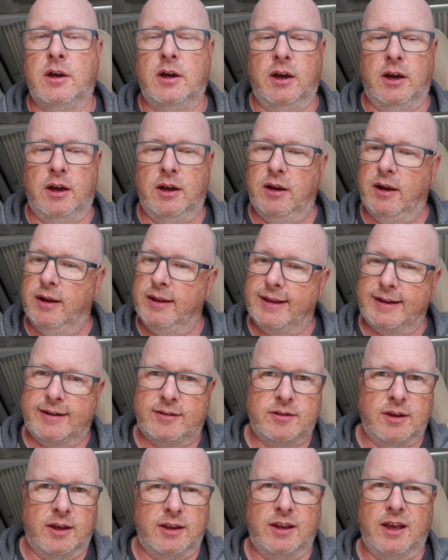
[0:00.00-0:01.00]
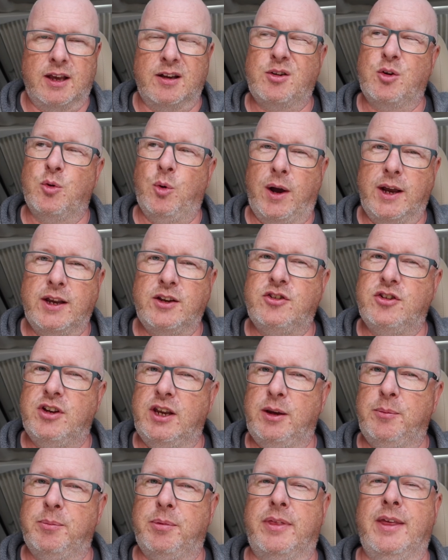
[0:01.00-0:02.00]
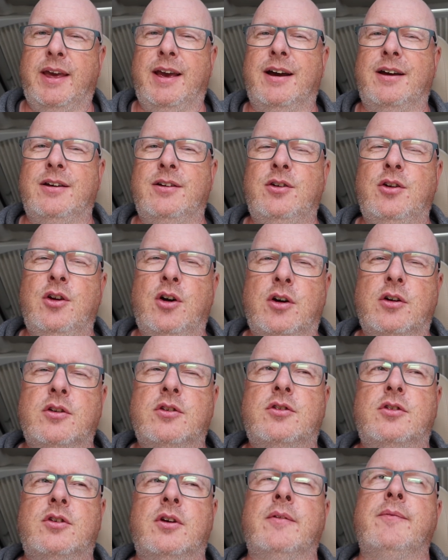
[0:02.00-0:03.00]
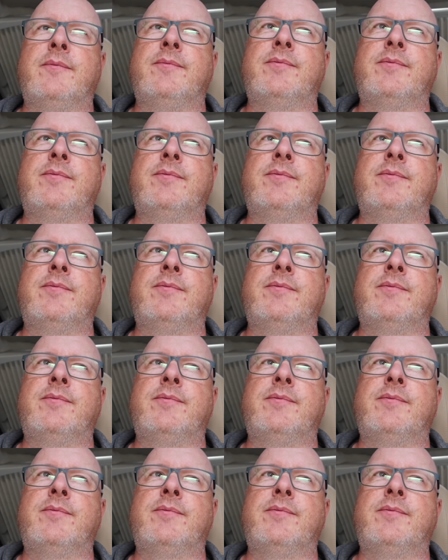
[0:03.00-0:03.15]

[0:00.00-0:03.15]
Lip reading: And like I say, they're quite cheap. They are not